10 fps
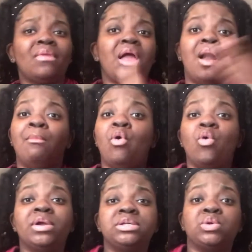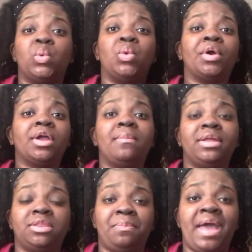I'm always worrying
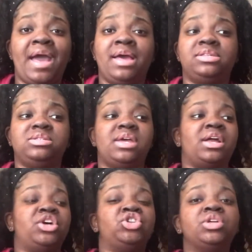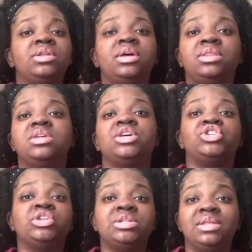about the past, saying I should have done this, I
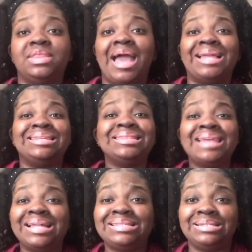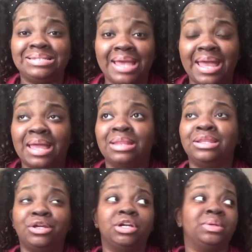should have done that. I did that today,
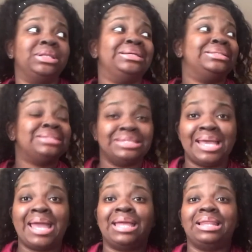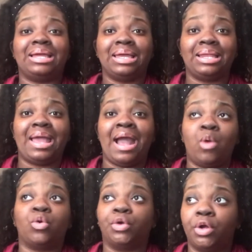literally today, like an
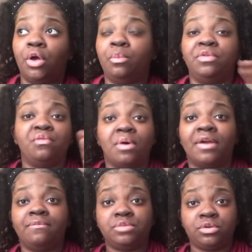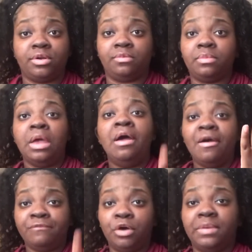hour ago before I started
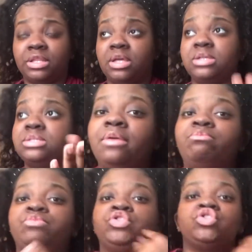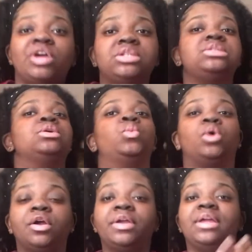filming this. Stressing,
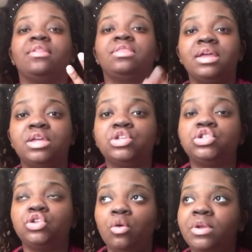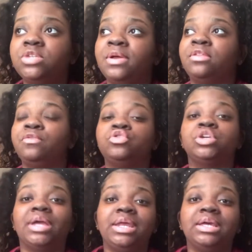worrying, thinking so much about the future,
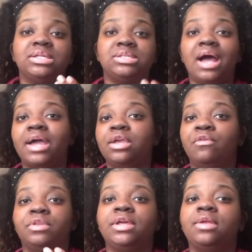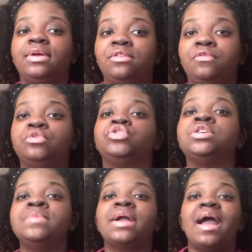getting anxiety over thinking about the future,
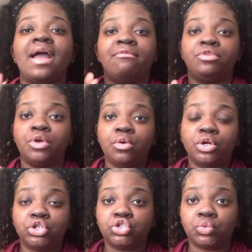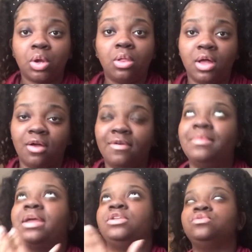something I have no control of. I mean, I do